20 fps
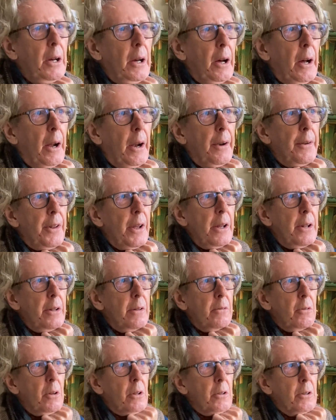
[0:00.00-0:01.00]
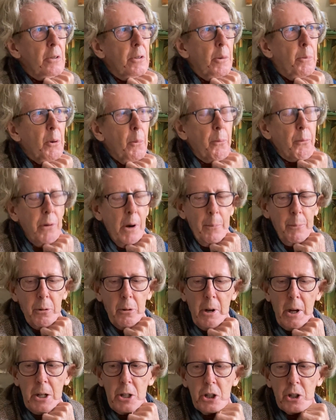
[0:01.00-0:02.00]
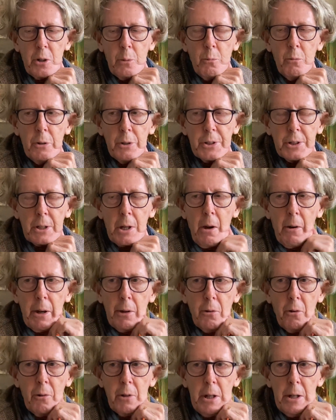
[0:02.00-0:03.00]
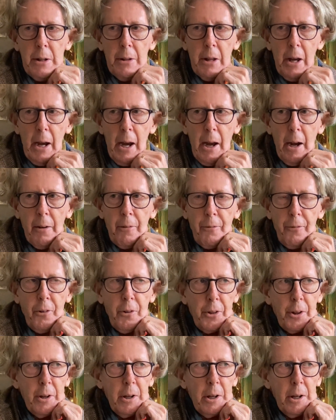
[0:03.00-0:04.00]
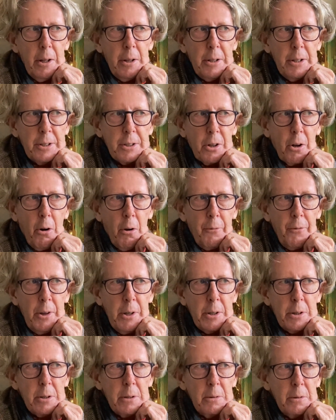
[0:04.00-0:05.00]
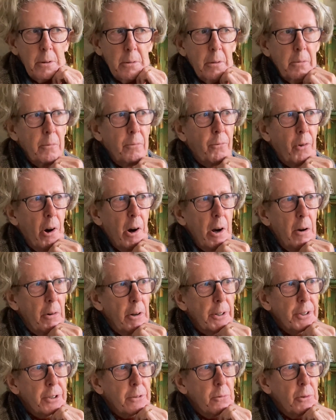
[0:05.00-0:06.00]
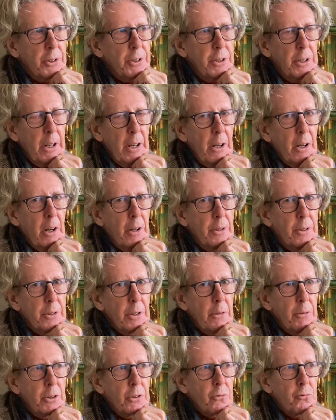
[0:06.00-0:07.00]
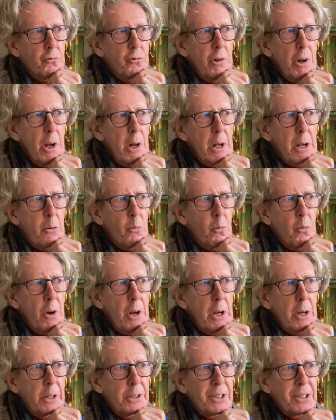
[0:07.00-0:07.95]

And then the preparation was going on in there for the this COVID virus, wasn't it? And yes, it was, it was, Really weird.